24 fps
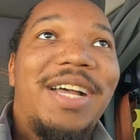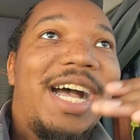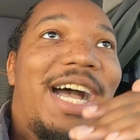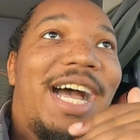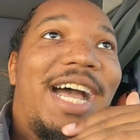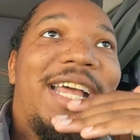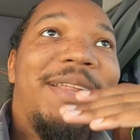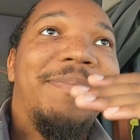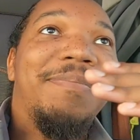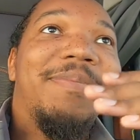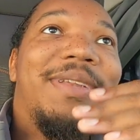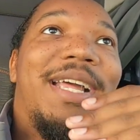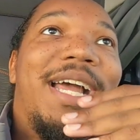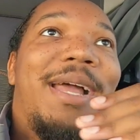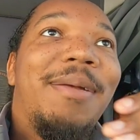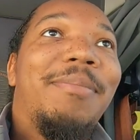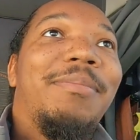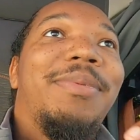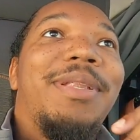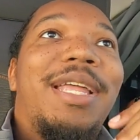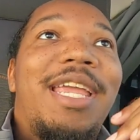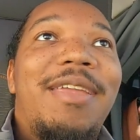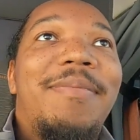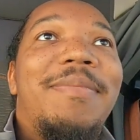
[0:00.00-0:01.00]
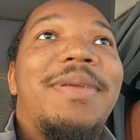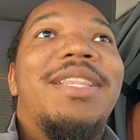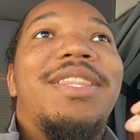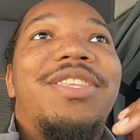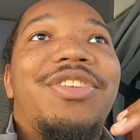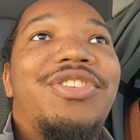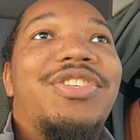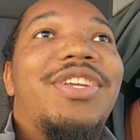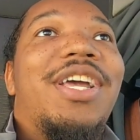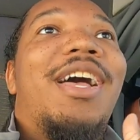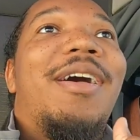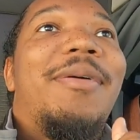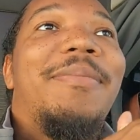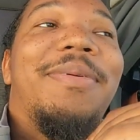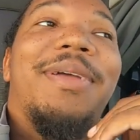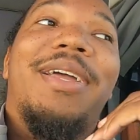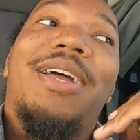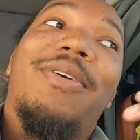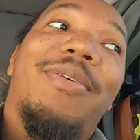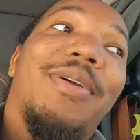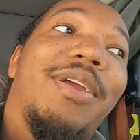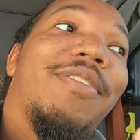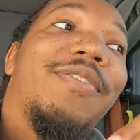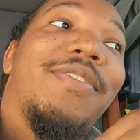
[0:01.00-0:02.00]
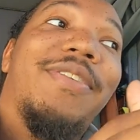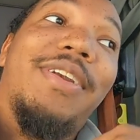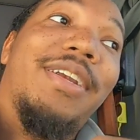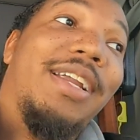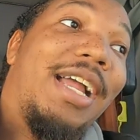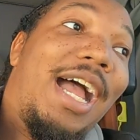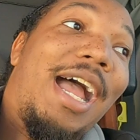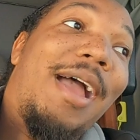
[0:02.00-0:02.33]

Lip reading: I'm not blaming the shop. However,